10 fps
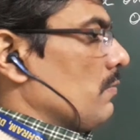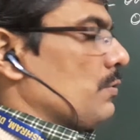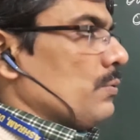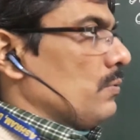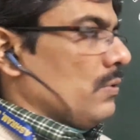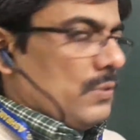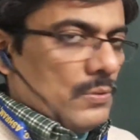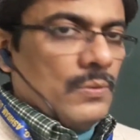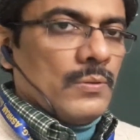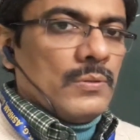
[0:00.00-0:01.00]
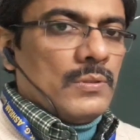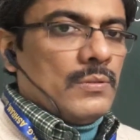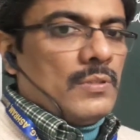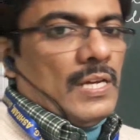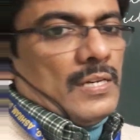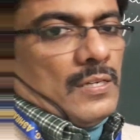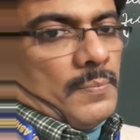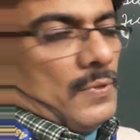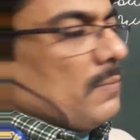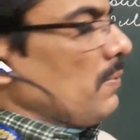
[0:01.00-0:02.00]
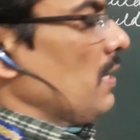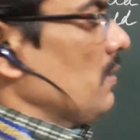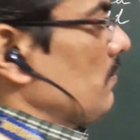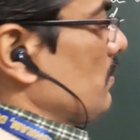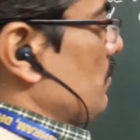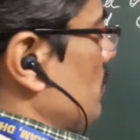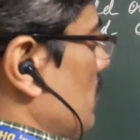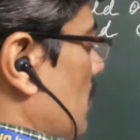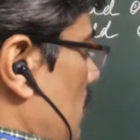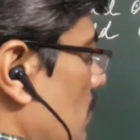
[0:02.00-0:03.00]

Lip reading: which you do not know. You land up on a planet which you do not